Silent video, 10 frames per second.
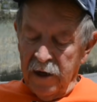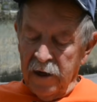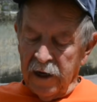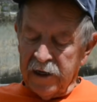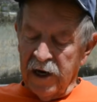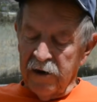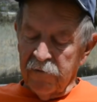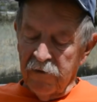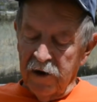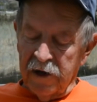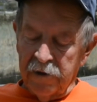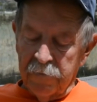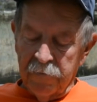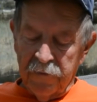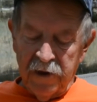I got it running
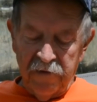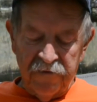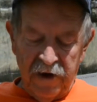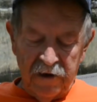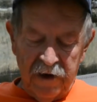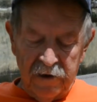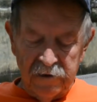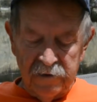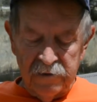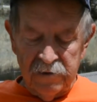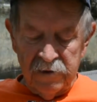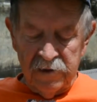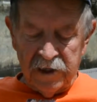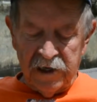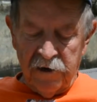and found out
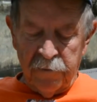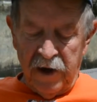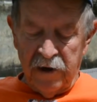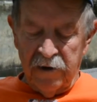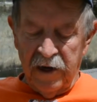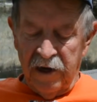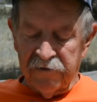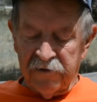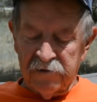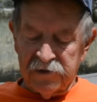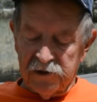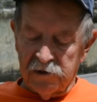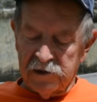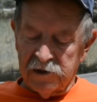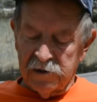the gear pattern after
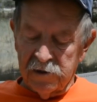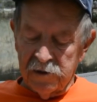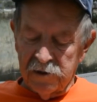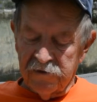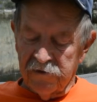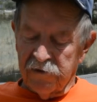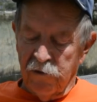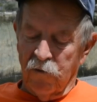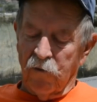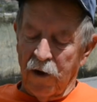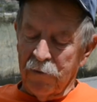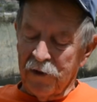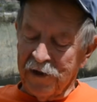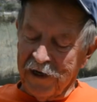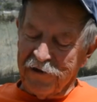search through the rubble
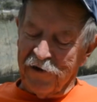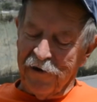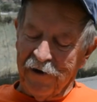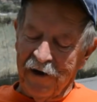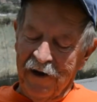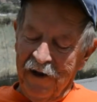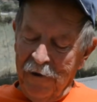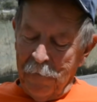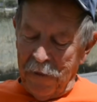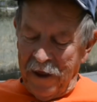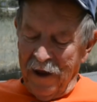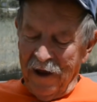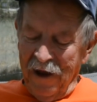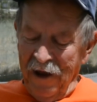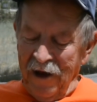and the dirt.
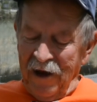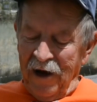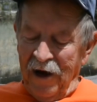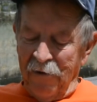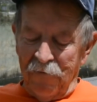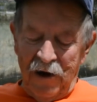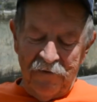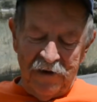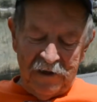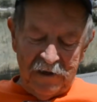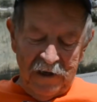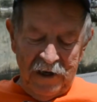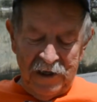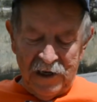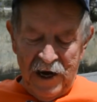I arrived
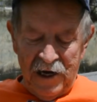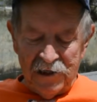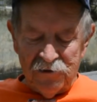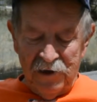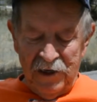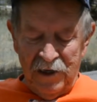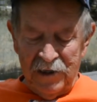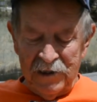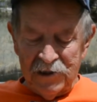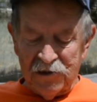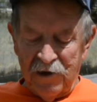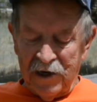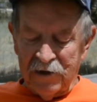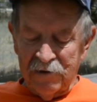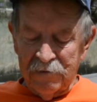at the hatchery on this
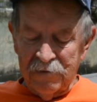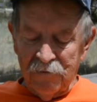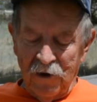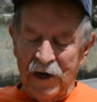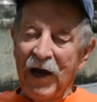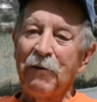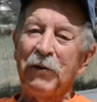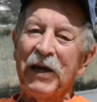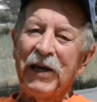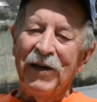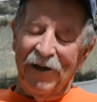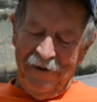tractor, one happy kid.